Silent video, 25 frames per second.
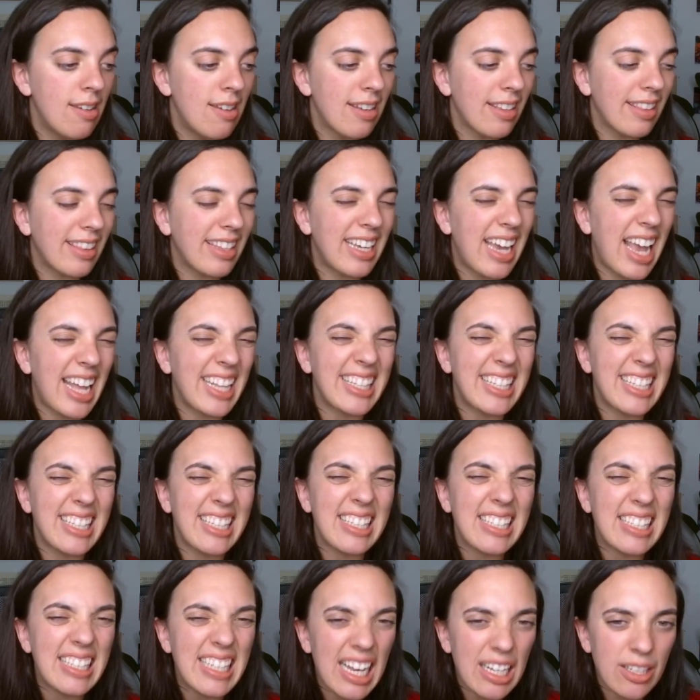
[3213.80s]
the
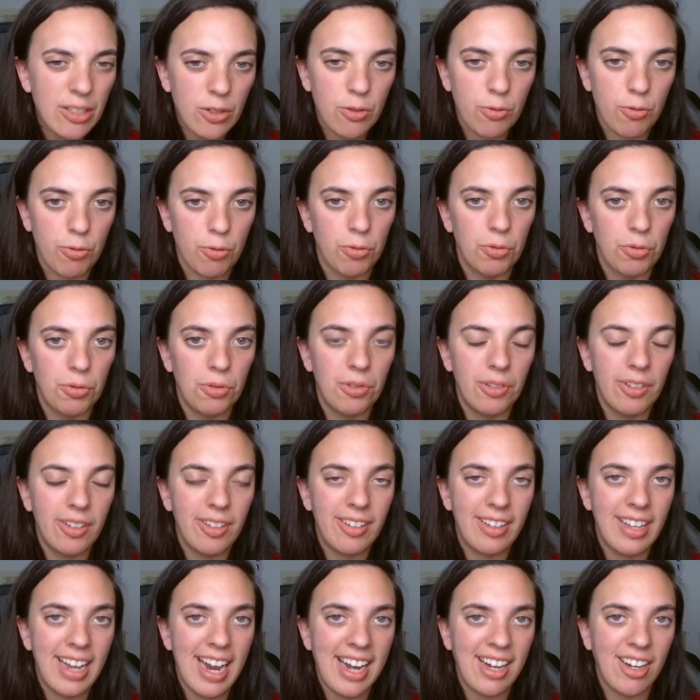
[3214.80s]
ancestral
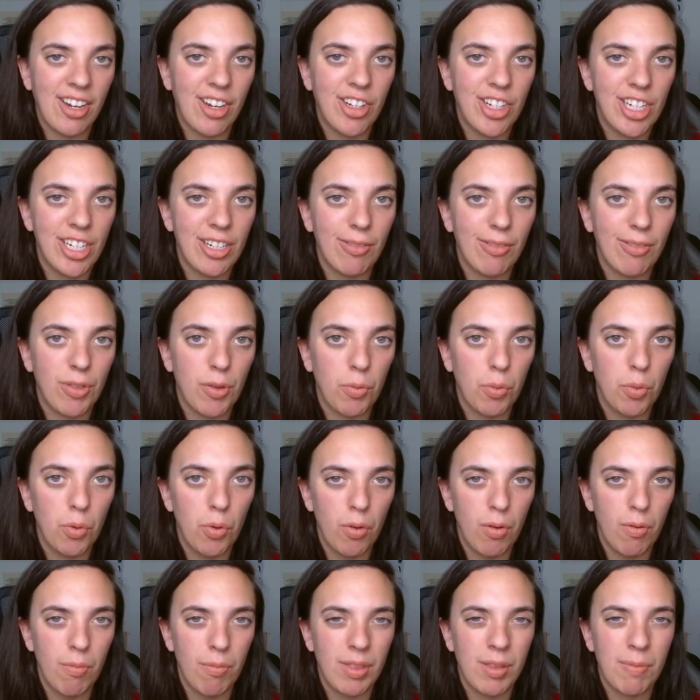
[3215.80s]
energy of the
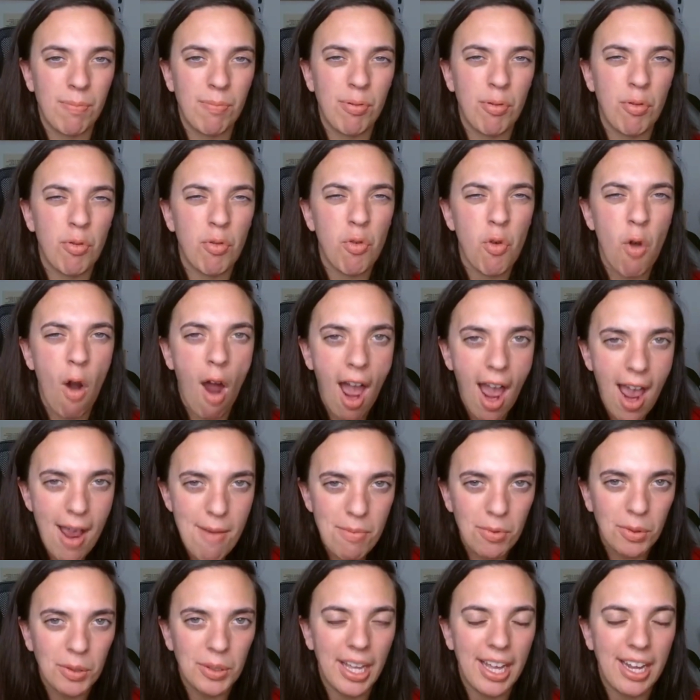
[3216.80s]
womb, the
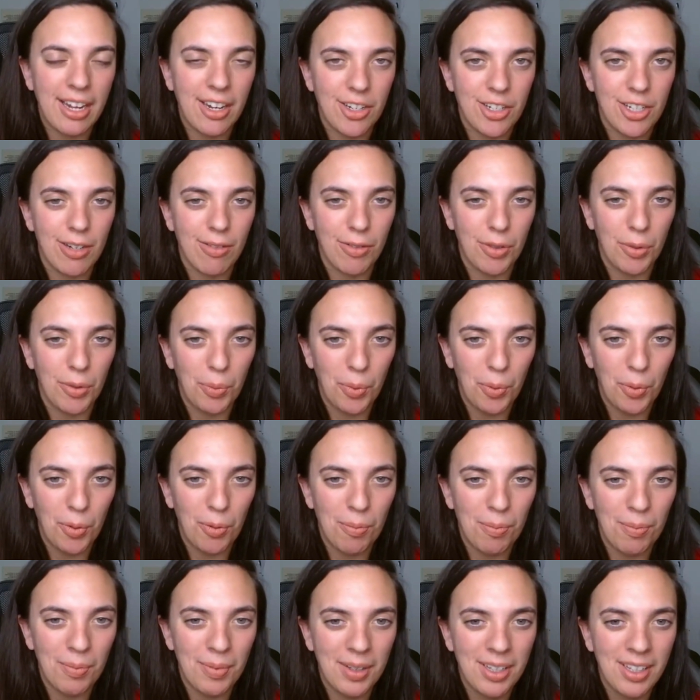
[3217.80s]
primal energy of the
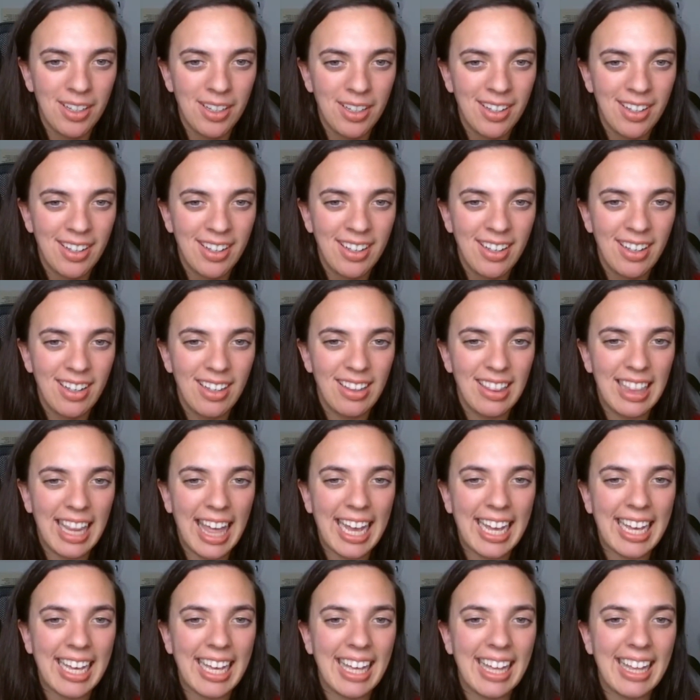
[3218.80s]
womb,
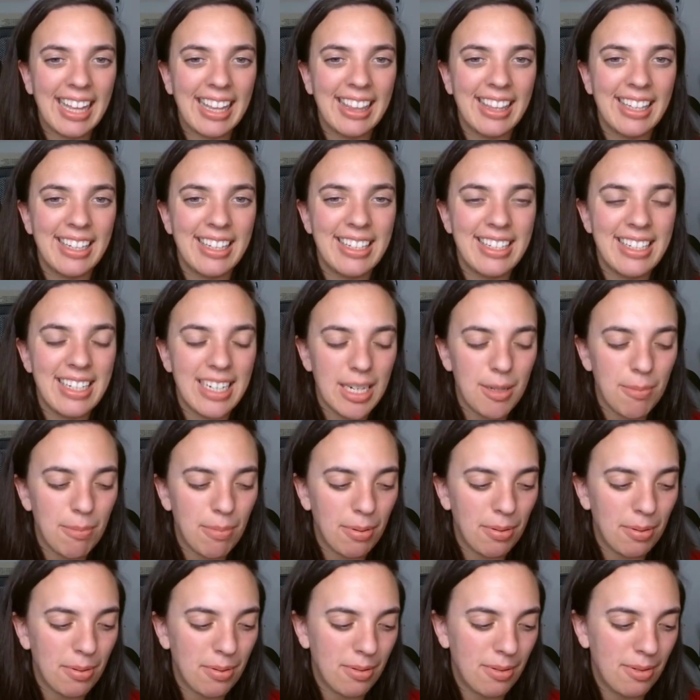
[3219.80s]
like the deep,
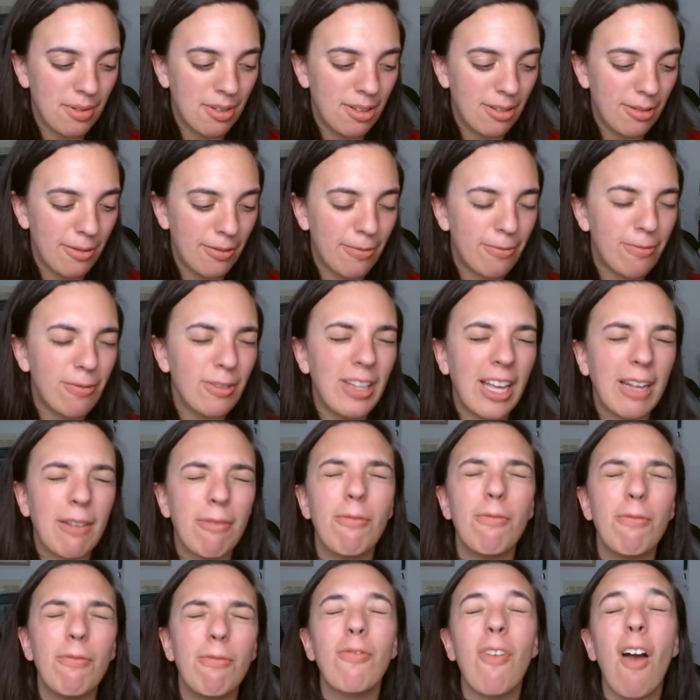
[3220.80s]
like
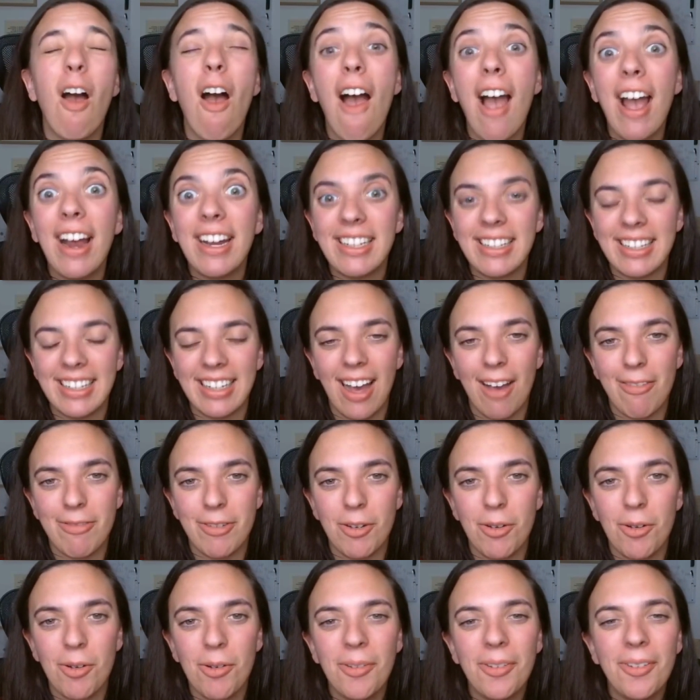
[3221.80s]
finally, after
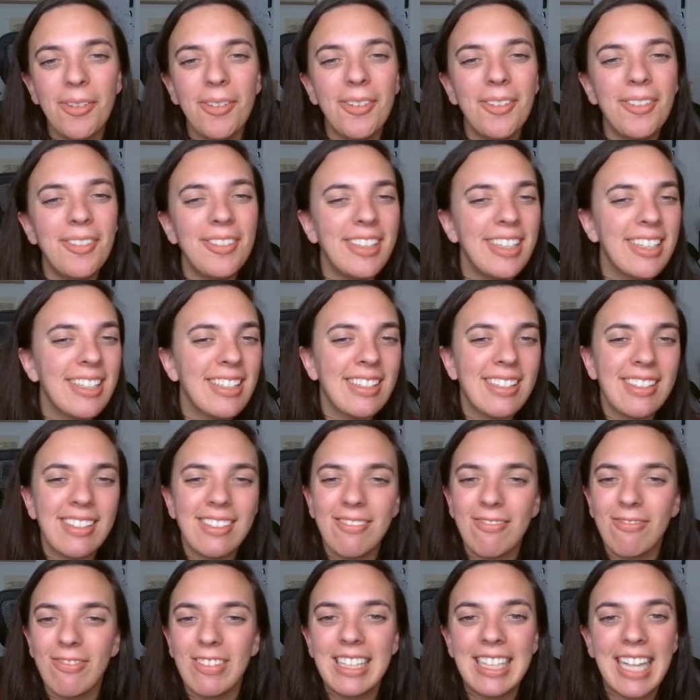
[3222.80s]
all this
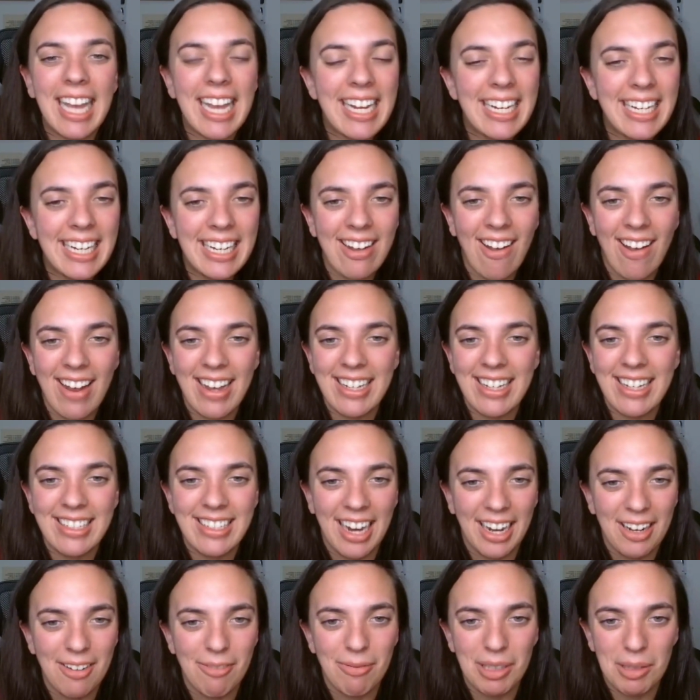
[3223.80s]
relating I had
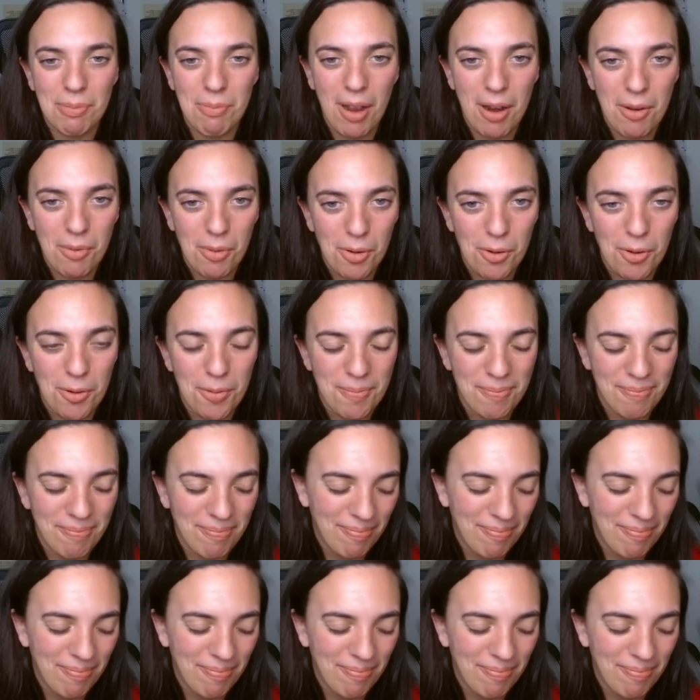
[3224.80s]
done with my womb,